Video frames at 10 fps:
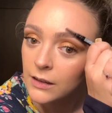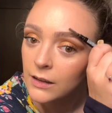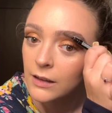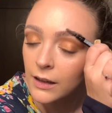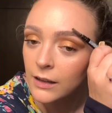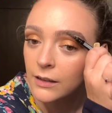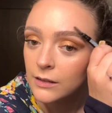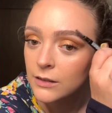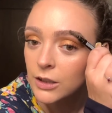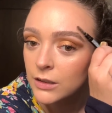
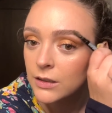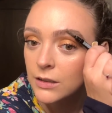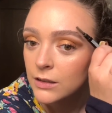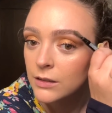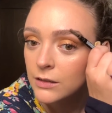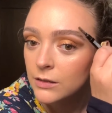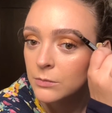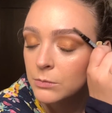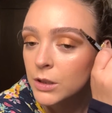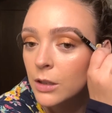again, just
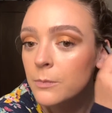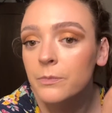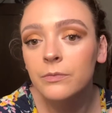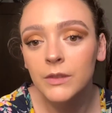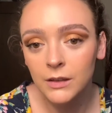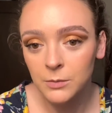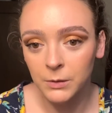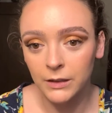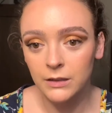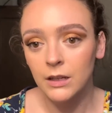put them into
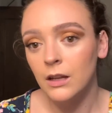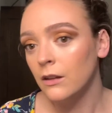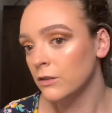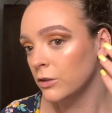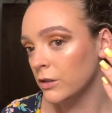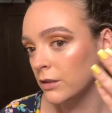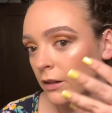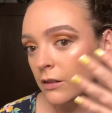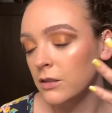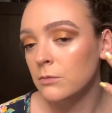place. So you can
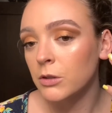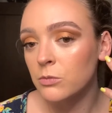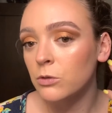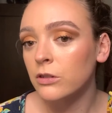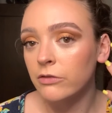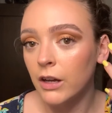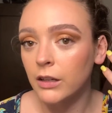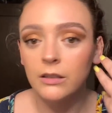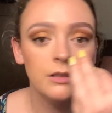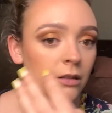see that this is much more
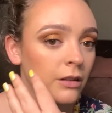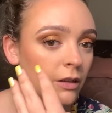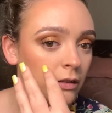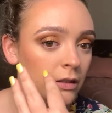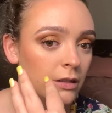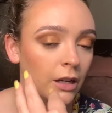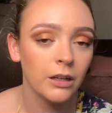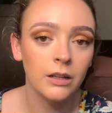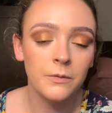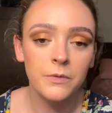defined than this
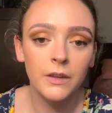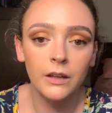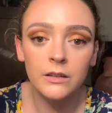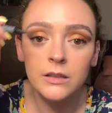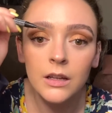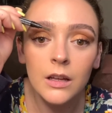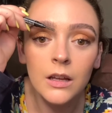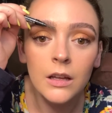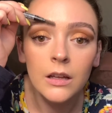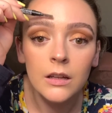side is.
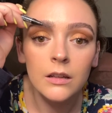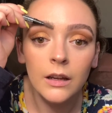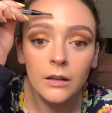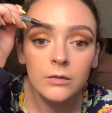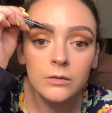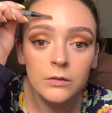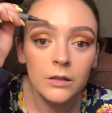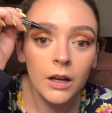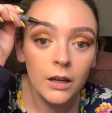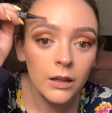Now,
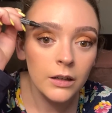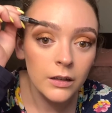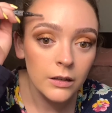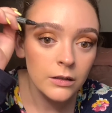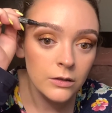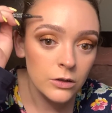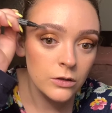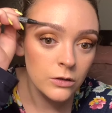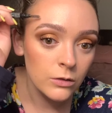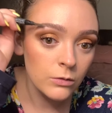I
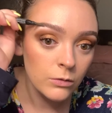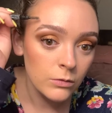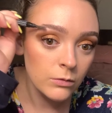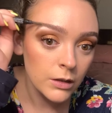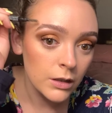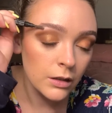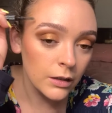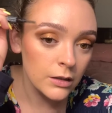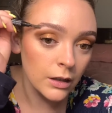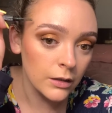just do it to the
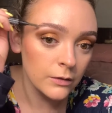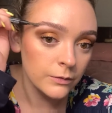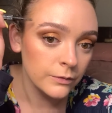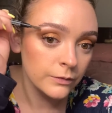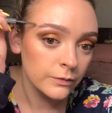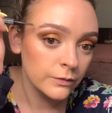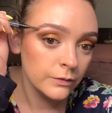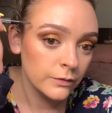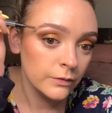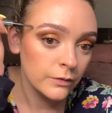next side.
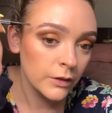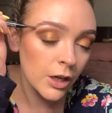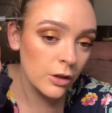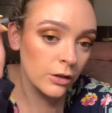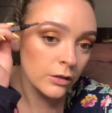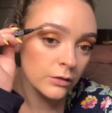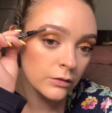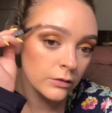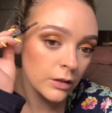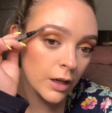The other
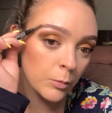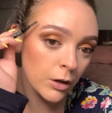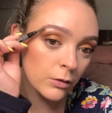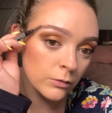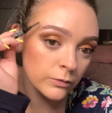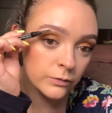eyebrow.